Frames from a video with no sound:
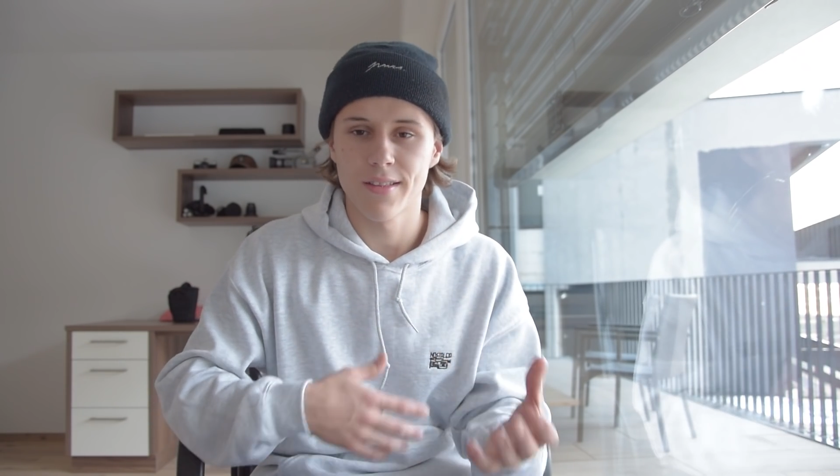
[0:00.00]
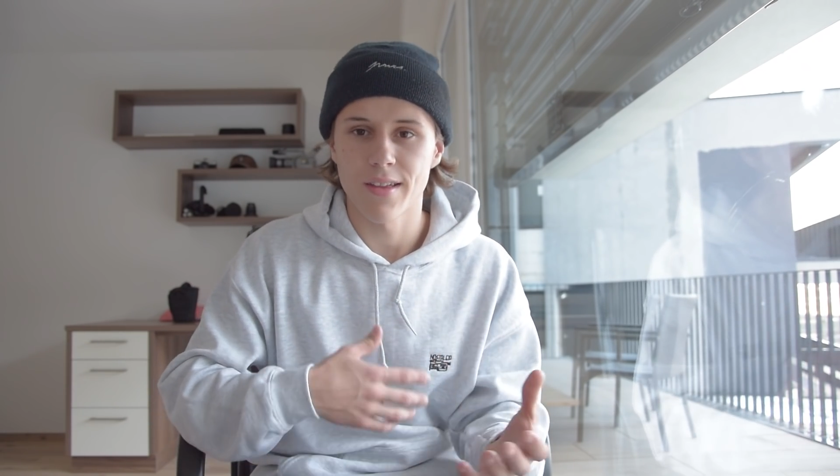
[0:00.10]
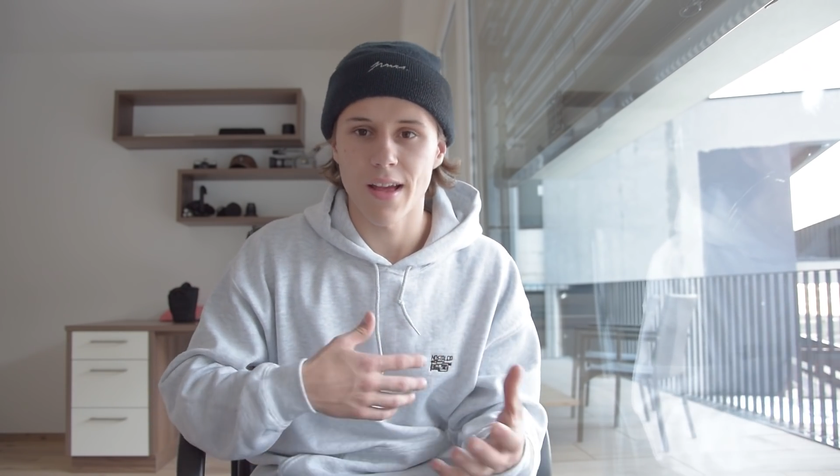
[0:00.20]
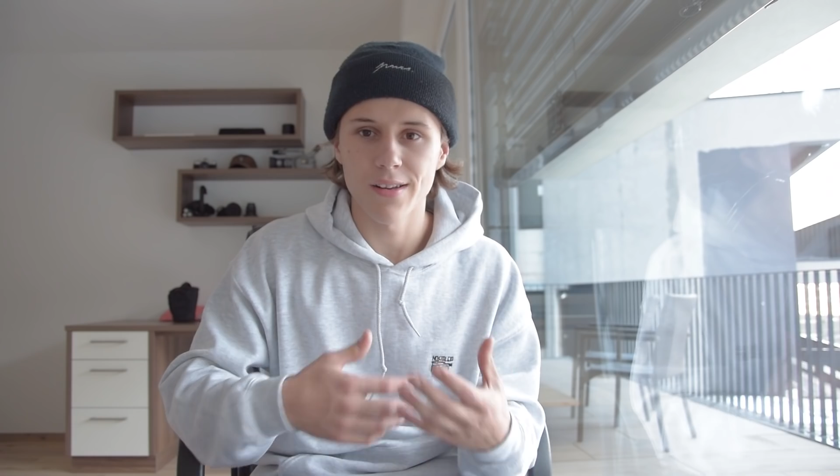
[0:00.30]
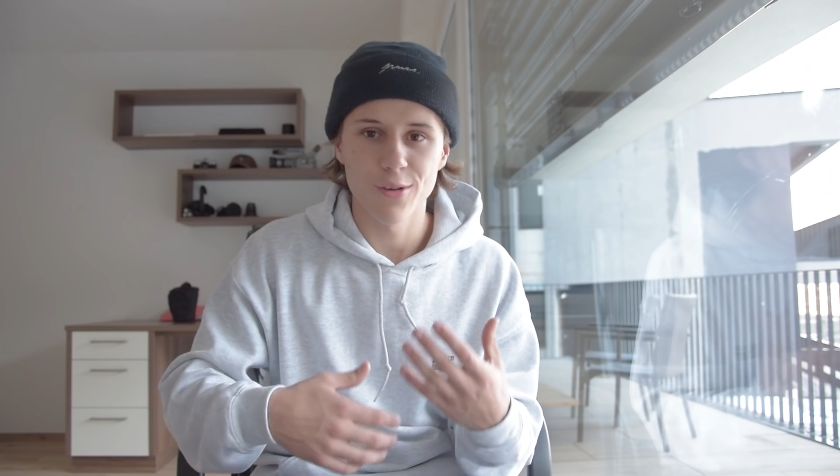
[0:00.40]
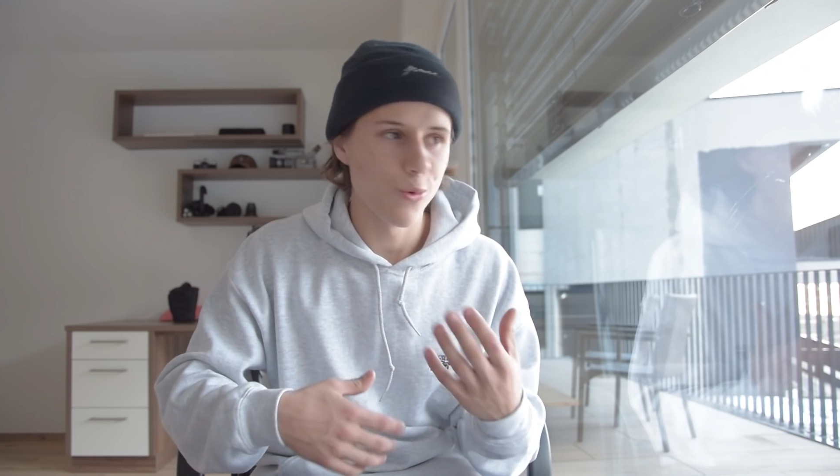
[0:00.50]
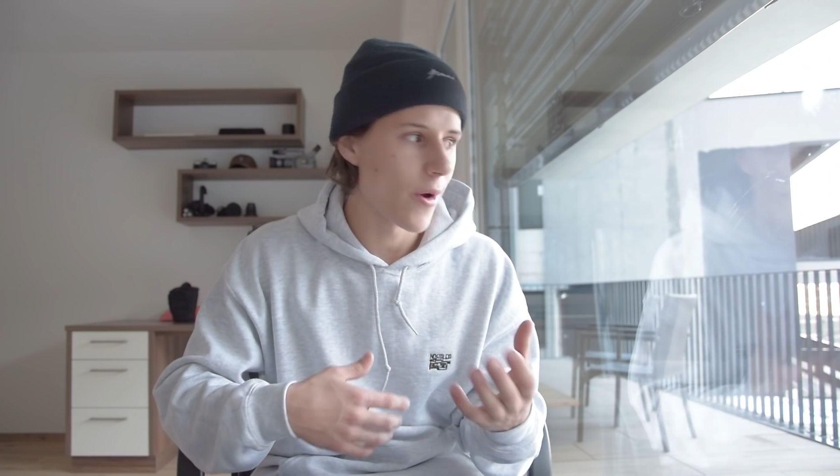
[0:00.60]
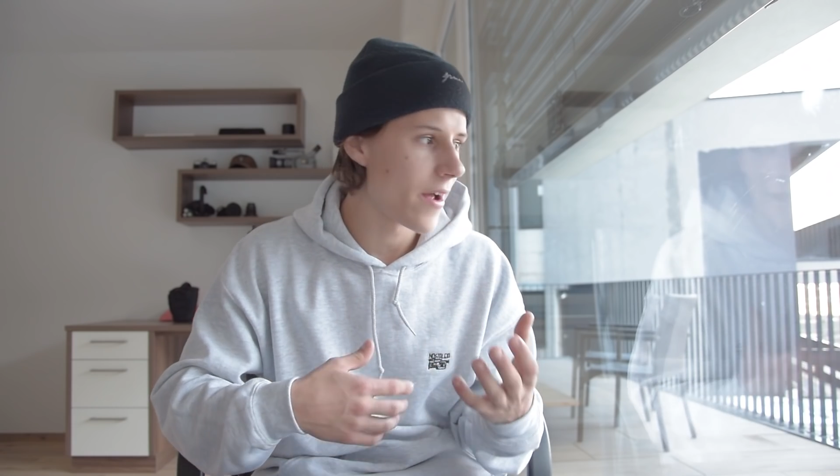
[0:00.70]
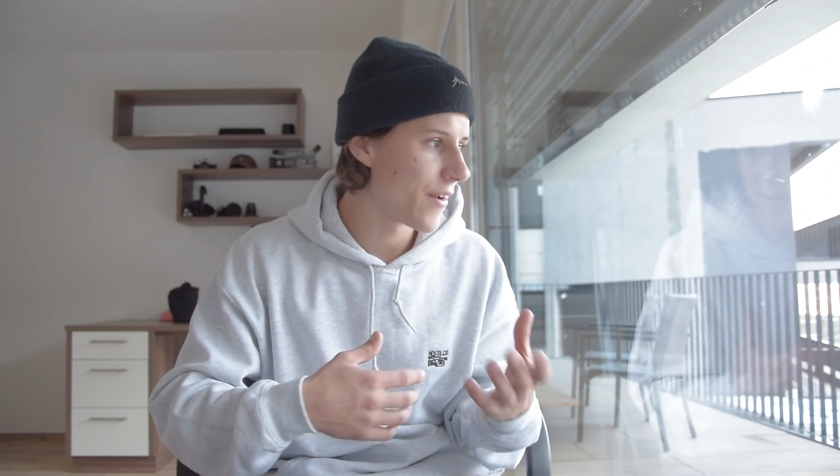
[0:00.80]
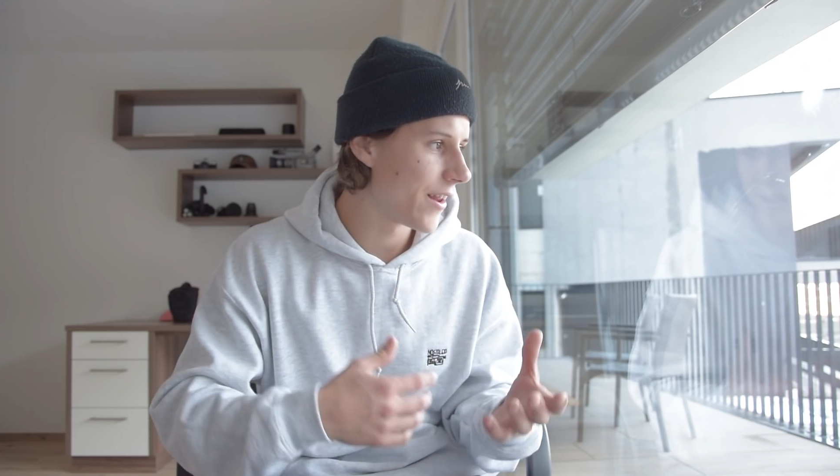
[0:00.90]
tell you
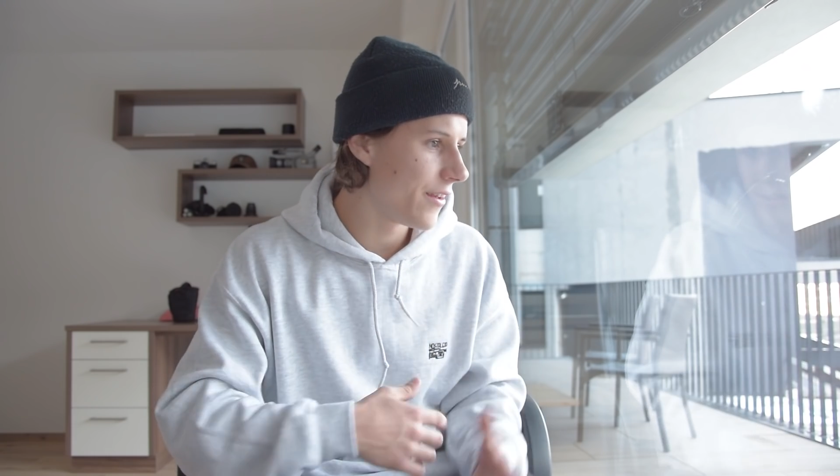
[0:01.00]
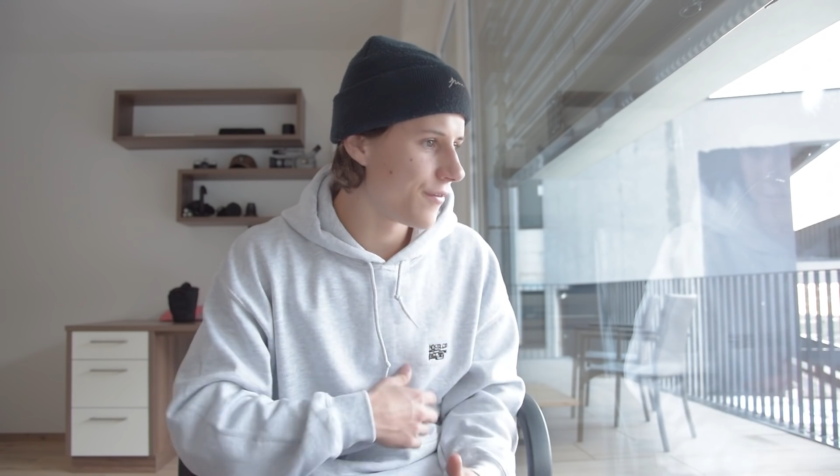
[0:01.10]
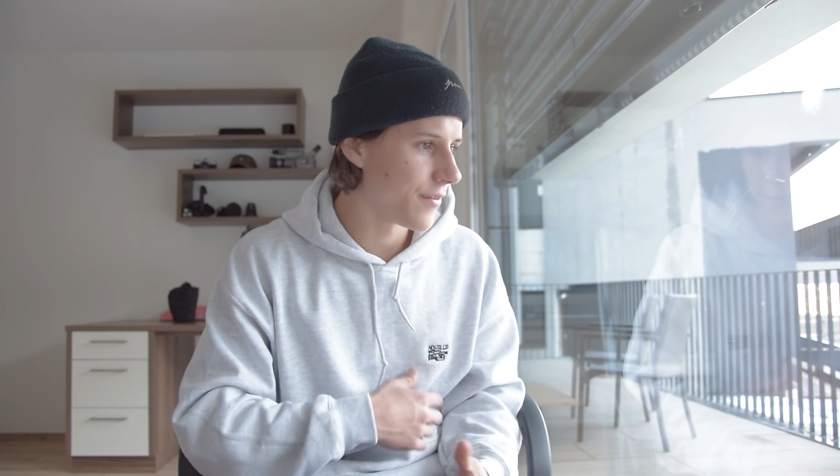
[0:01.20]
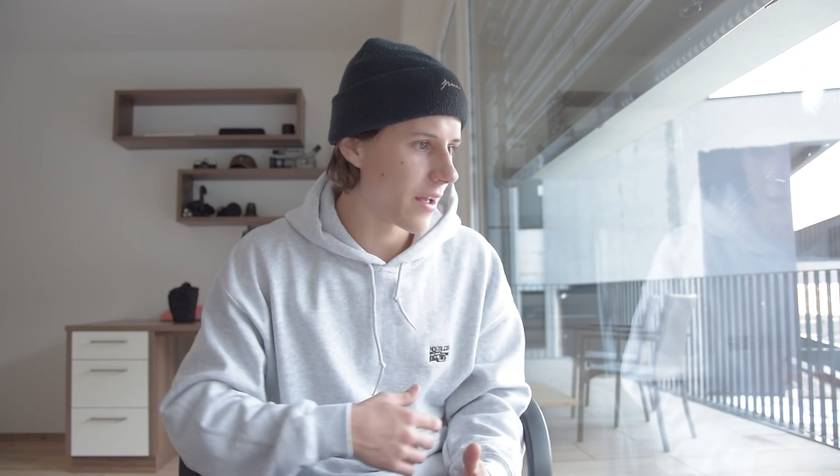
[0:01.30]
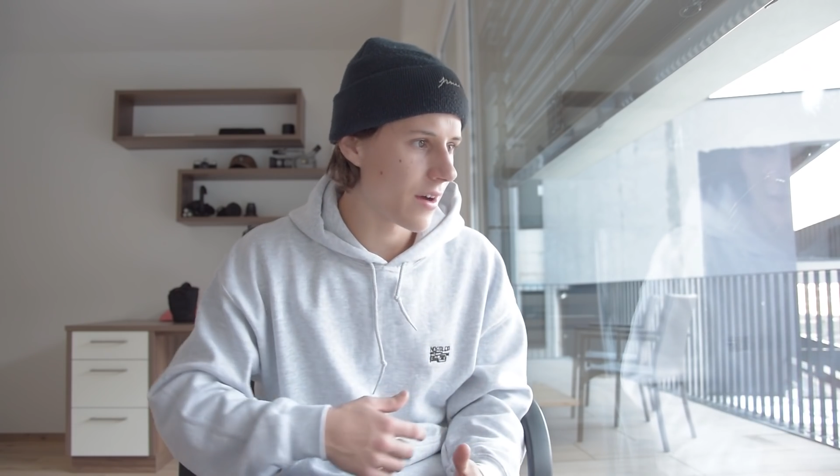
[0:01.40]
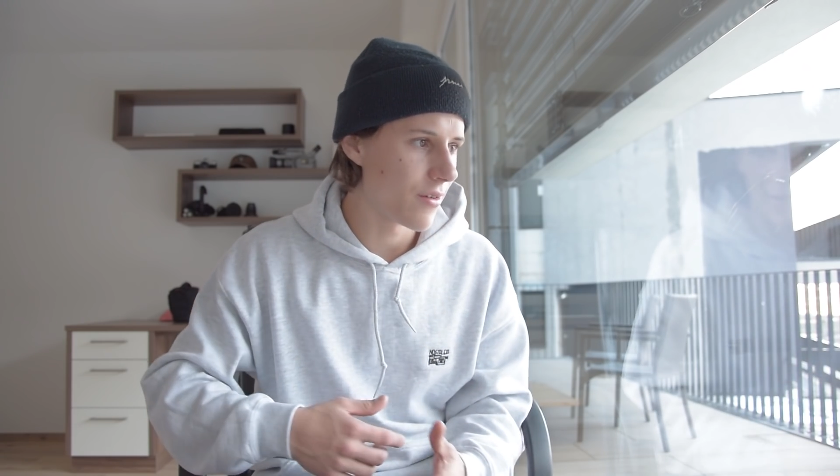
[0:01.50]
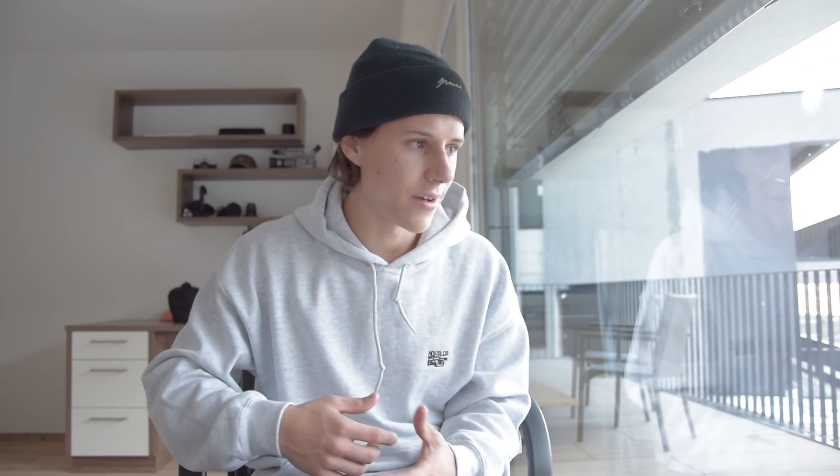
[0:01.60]
where I live now,